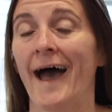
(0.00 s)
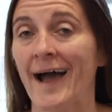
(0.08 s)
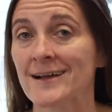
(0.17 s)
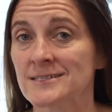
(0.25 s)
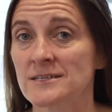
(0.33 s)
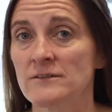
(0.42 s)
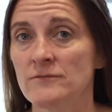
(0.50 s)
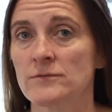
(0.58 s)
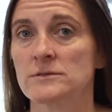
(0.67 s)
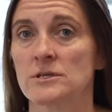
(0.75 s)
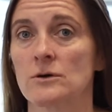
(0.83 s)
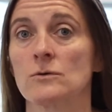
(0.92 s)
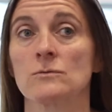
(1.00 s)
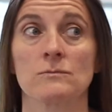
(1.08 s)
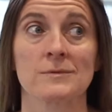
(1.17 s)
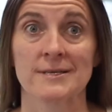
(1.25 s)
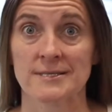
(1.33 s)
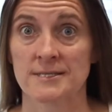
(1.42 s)
active, so
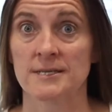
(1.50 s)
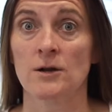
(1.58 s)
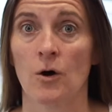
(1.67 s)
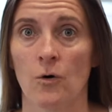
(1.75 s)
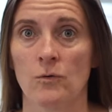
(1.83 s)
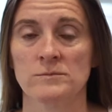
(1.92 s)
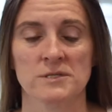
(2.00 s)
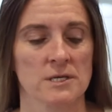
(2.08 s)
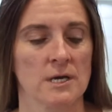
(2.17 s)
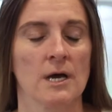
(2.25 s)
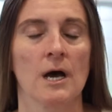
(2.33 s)
listed homes,